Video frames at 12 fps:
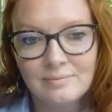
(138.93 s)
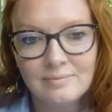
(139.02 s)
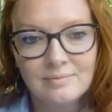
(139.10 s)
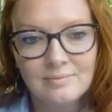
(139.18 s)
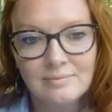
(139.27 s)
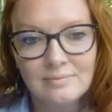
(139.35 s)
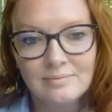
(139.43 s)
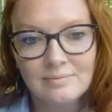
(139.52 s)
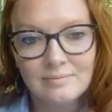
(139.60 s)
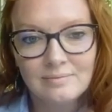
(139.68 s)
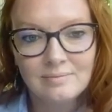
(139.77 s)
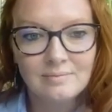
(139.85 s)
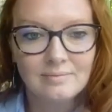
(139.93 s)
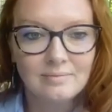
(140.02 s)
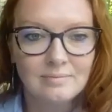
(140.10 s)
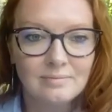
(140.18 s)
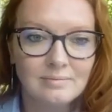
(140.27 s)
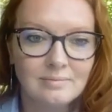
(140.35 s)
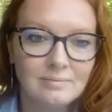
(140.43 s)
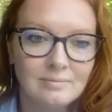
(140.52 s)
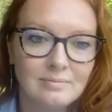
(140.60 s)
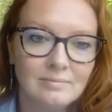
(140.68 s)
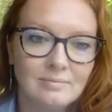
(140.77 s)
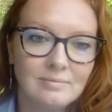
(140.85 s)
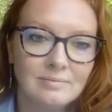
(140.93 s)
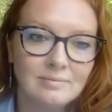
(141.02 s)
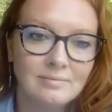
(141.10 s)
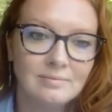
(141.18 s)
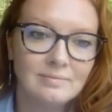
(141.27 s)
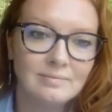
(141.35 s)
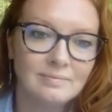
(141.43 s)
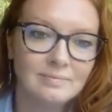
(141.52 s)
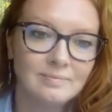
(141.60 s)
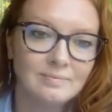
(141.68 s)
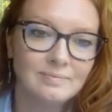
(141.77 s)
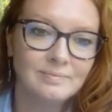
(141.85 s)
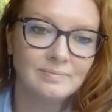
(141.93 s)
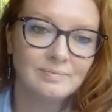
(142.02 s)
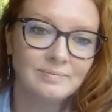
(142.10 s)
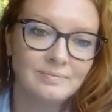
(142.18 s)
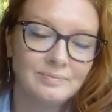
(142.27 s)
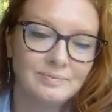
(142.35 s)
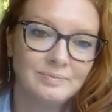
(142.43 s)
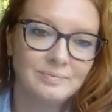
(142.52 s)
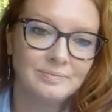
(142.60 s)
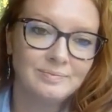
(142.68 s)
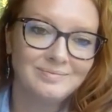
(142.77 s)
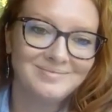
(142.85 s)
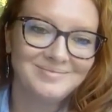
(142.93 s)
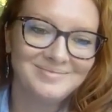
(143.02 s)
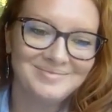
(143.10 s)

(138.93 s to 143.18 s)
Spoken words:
No words are spoken by the person on screen.